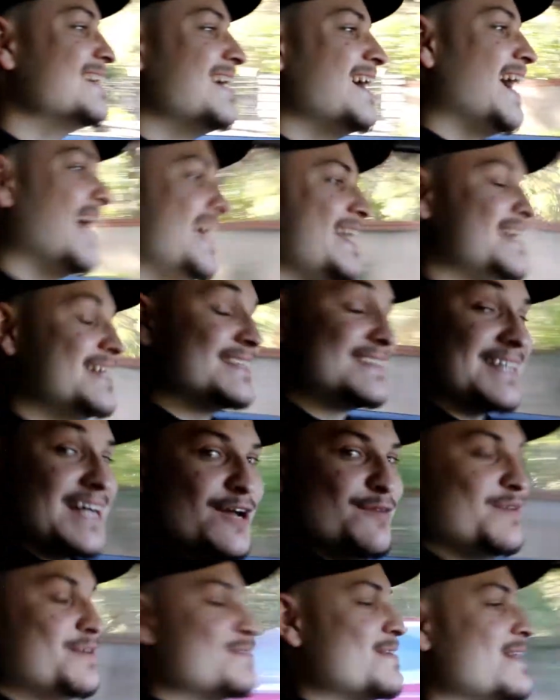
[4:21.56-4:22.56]
I didn't time
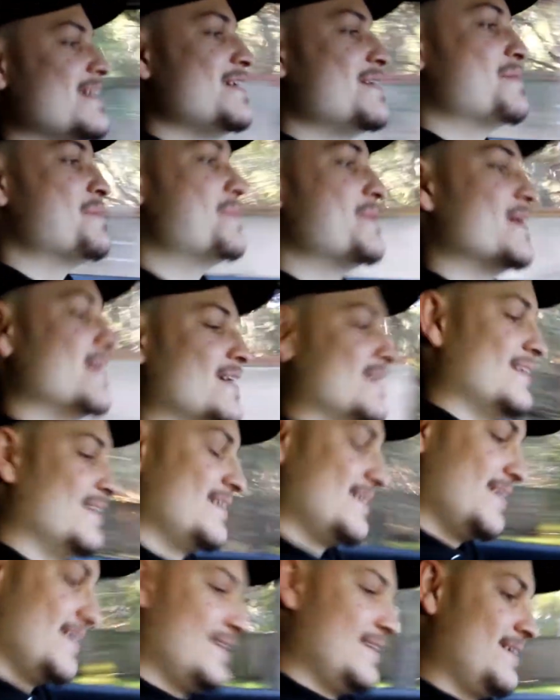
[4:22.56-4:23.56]
it right, but
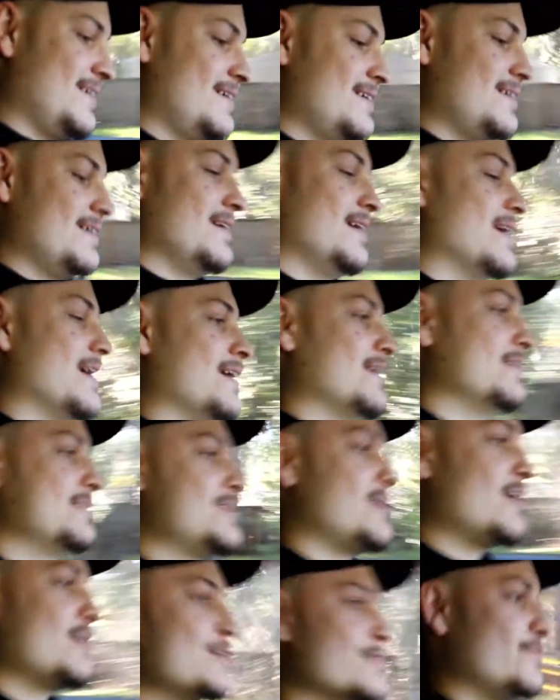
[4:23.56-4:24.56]
yeah, it's
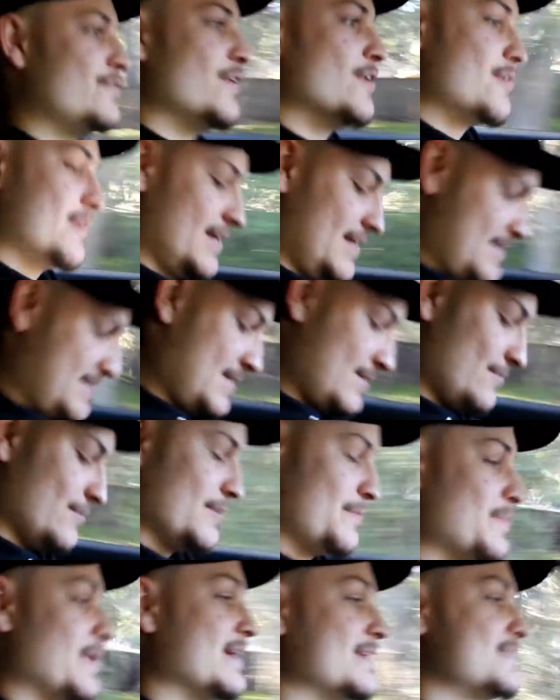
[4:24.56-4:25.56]
hard to focus with
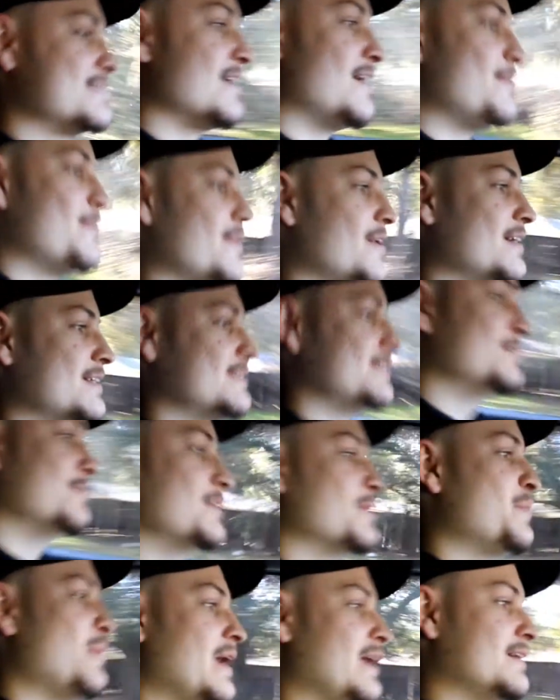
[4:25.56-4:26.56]
my stopwatch and do the
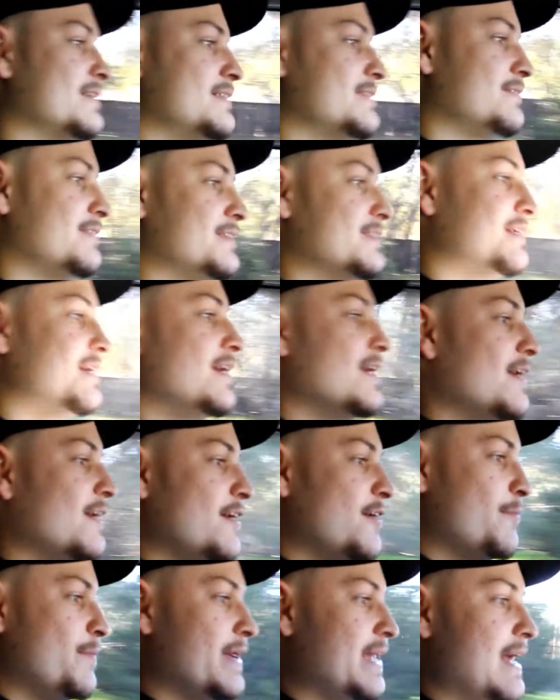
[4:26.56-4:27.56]
paddle shifters.
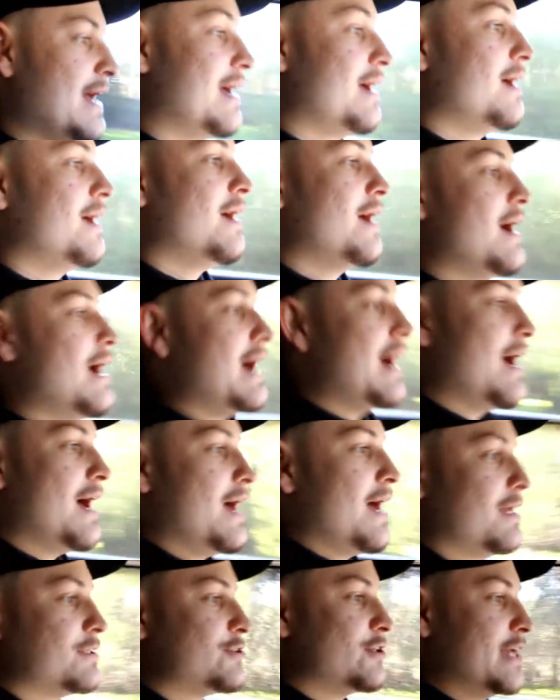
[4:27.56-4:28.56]
But yeah,
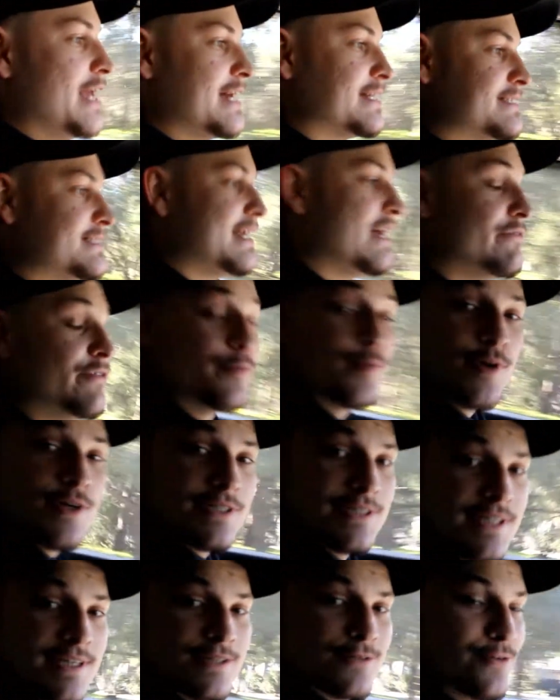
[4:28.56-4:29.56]
so yeah,
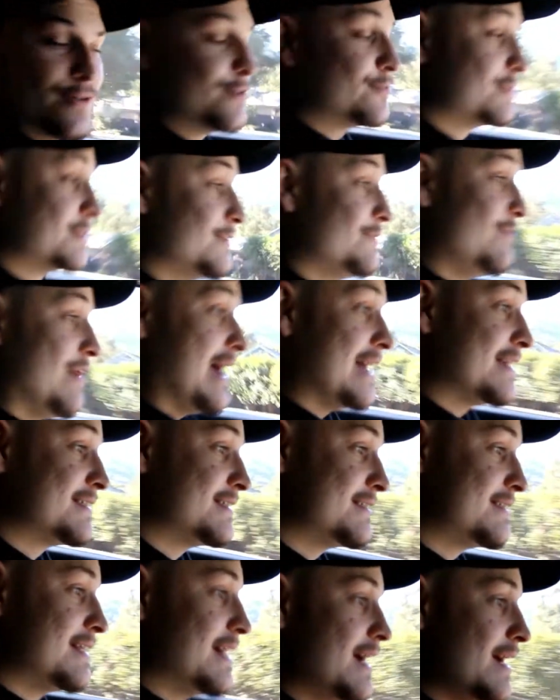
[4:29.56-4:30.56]
7.61 was the
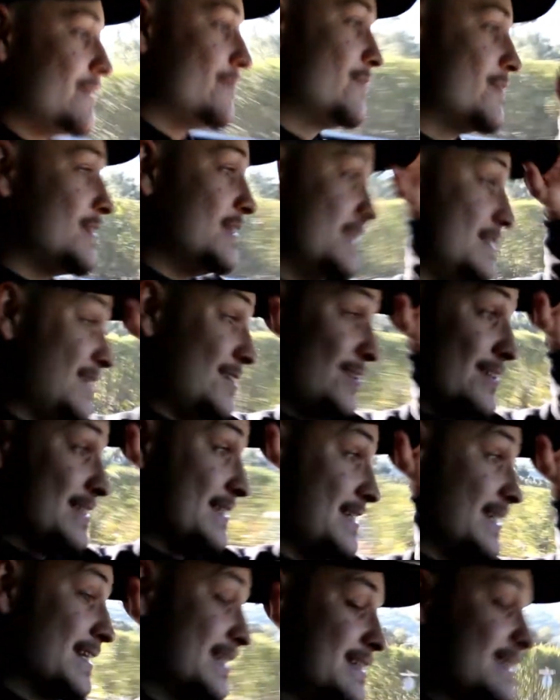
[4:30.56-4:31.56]
fastest time for the 0 to
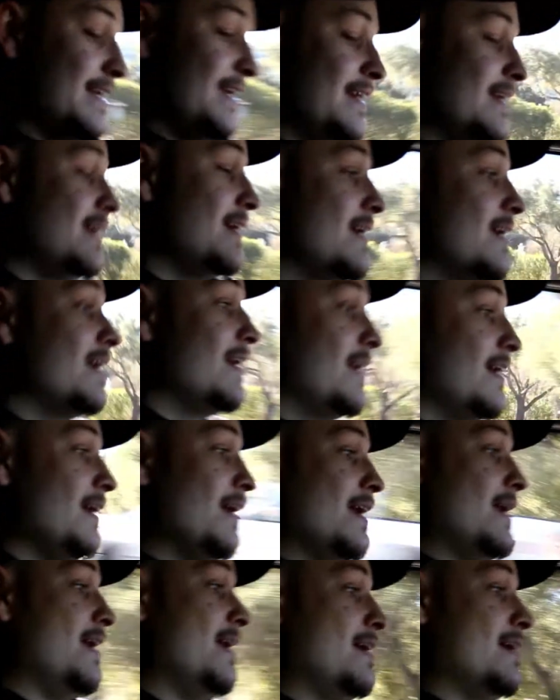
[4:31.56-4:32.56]
60,
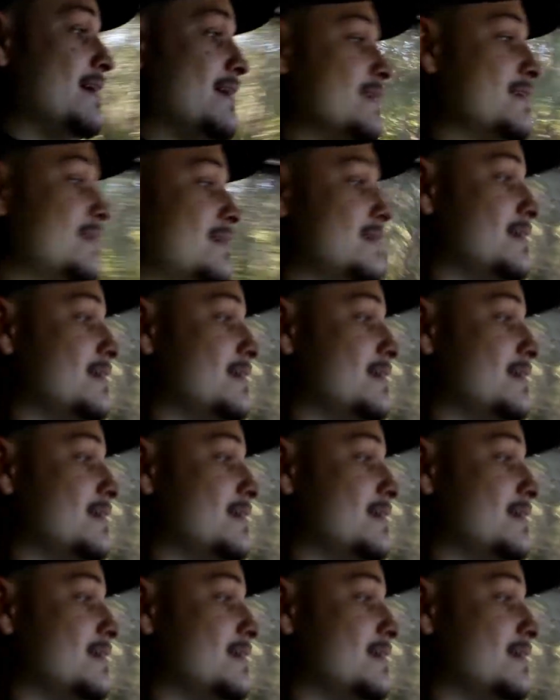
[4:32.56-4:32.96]
and